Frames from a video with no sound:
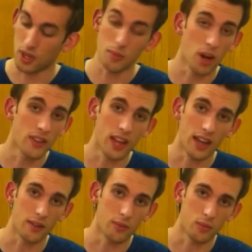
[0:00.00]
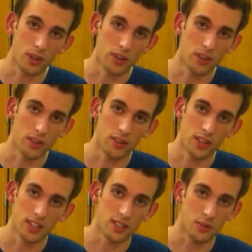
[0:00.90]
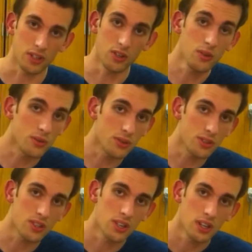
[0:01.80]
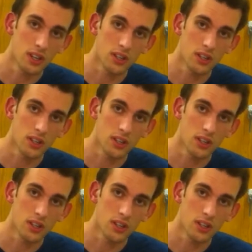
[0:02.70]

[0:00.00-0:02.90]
while I'm on that, one of the things that we used